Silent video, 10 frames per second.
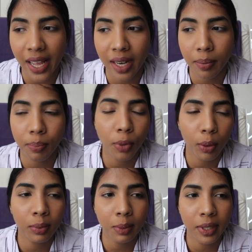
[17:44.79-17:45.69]
And
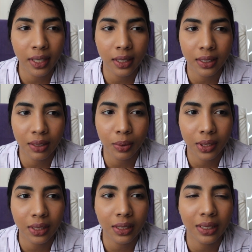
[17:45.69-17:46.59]
probably because it
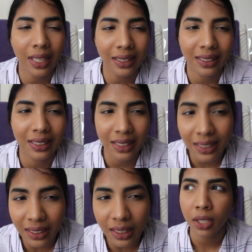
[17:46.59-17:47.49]
was that season.